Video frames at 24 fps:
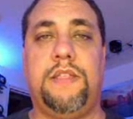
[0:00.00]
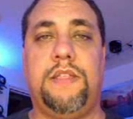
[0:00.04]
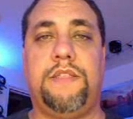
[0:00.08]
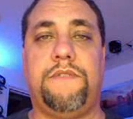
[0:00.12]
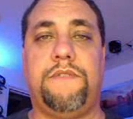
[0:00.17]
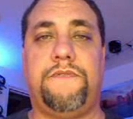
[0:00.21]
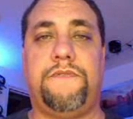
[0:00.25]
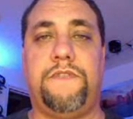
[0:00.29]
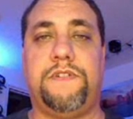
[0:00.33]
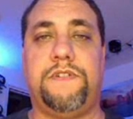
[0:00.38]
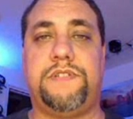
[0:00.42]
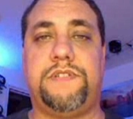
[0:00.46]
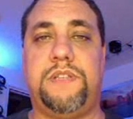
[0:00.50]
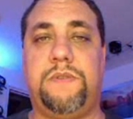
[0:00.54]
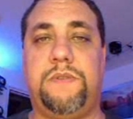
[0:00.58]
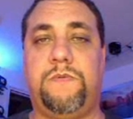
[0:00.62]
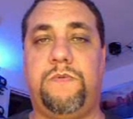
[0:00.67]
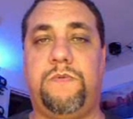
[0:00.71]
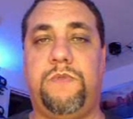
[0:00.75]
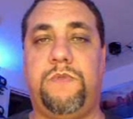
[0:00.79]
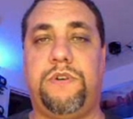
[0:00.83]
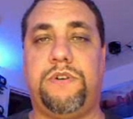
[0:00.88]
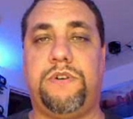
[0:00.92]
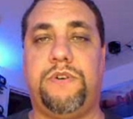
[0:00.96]
The first
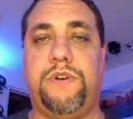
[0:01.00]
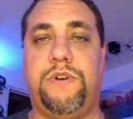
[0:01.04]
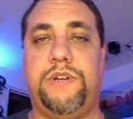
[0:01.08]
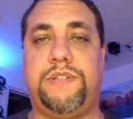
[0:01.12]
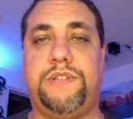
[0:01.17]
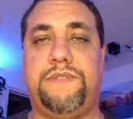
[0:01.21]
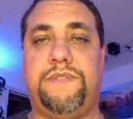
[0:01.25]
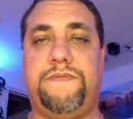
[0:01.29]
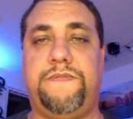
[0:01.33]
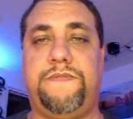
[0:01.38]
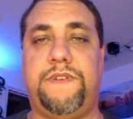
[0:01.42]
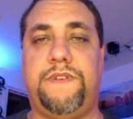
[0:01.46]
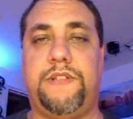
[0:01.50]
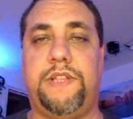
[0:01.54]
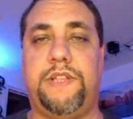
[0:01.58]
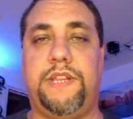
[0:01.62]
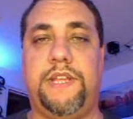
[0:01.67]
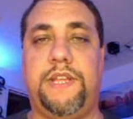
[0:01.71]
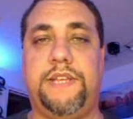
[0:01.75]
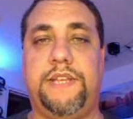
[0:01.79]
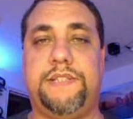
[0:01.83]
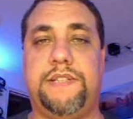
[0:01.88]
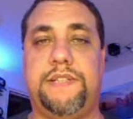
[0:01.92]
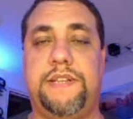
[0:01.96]
thing we're going to fill in
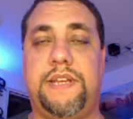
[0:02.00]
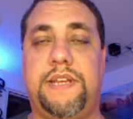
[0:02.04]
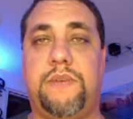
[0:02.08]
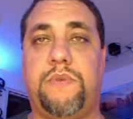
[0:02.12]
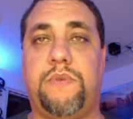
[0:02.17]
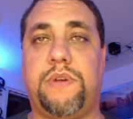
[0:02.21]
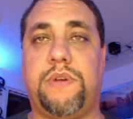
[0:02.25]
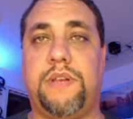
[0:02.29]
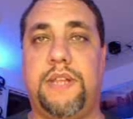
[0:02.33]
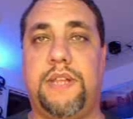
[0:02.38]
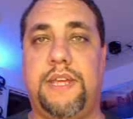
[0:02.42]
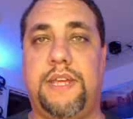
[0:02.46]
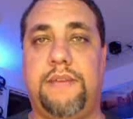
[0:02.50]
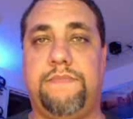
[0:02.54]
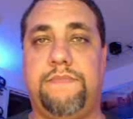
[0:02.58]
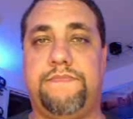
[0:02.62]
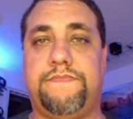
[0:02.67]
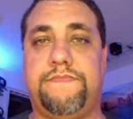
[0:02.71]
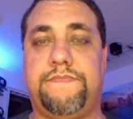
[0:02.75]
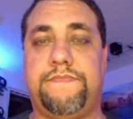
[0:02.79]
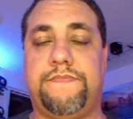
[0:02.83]
is the network name.